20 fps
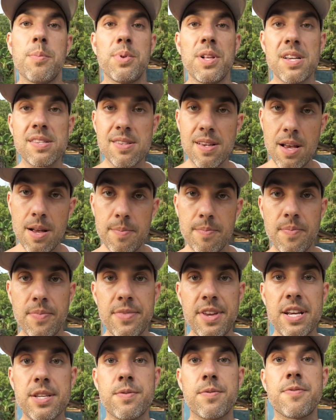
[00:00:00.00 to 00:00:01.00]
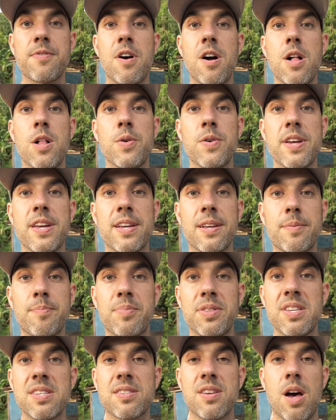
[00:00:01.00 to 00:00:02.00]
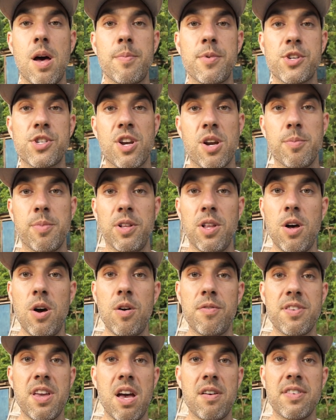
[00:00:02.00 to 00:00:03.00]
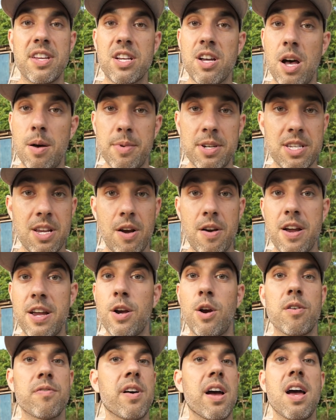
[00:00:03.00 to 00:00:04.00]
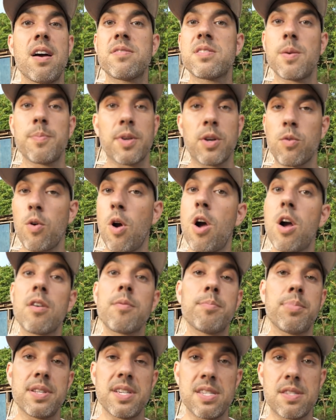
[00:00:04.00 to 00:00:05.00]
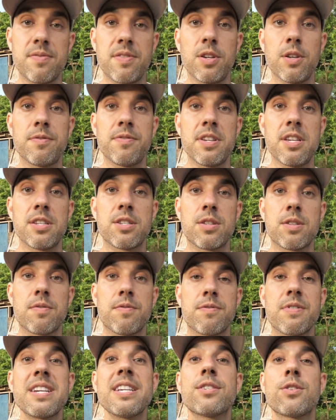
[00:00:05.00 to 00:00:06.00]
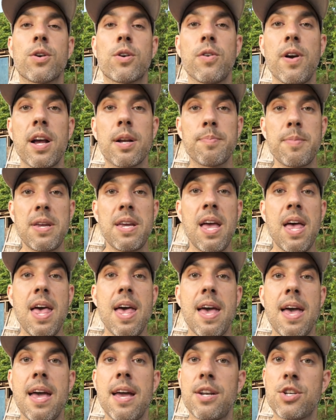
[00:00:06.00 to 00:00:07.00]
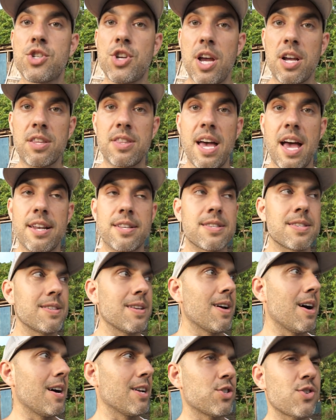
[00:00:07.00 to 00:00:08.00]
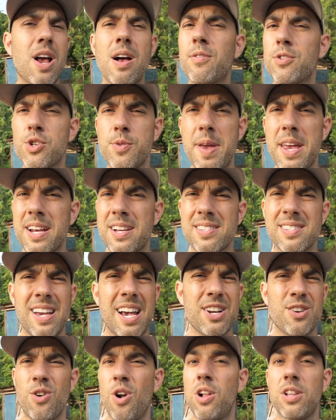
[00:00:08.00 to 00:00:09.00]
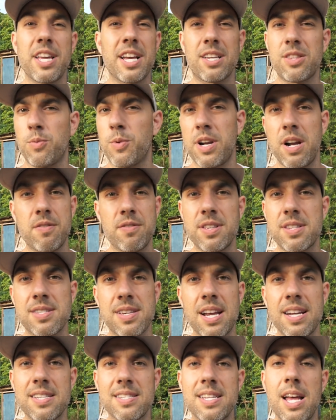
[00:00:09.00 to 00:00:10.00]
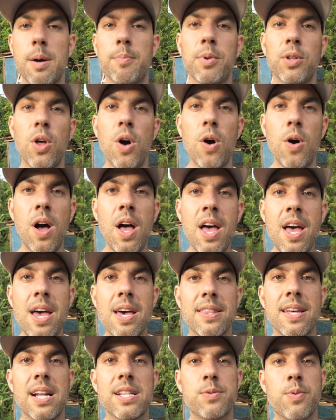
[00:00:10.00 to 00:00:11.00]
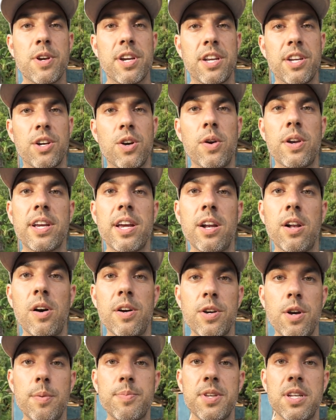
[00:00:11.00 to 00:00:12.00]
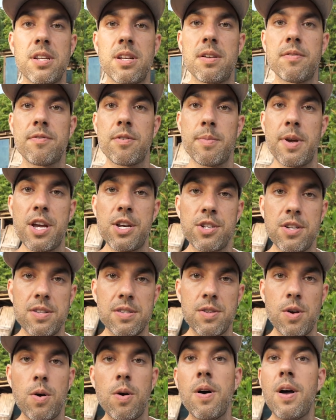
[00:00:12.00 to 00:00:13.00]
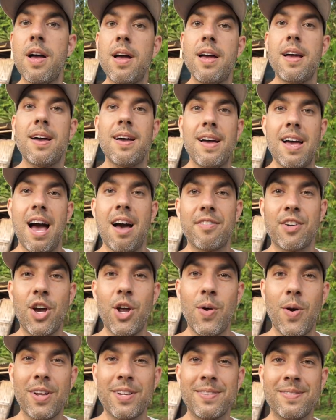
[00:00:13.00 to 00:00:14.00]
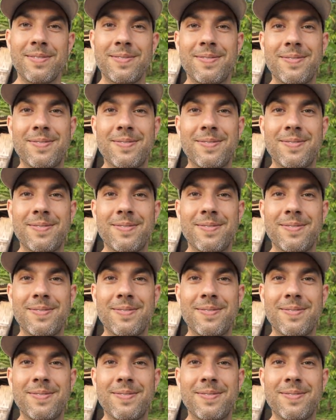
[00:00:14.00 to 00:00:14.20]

bless up, thanks for following. Please comment, share below if you have any commentary or if I have something wrong, please feel free to correct me and check that uh, Travel Jamaica site or I'll link the whatever the site is down below. That's where you're gonna go to get all your updated information. So have a good one.